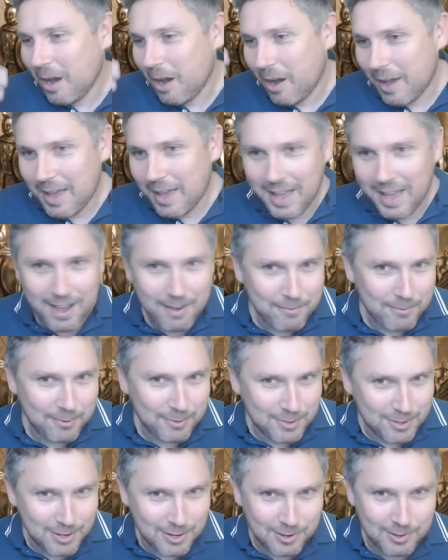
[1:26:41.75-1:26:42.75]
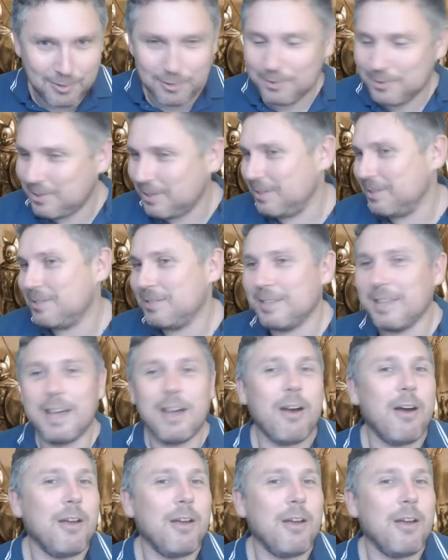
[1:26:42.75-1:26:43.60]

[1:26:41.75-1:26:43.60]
I haven't looked into that.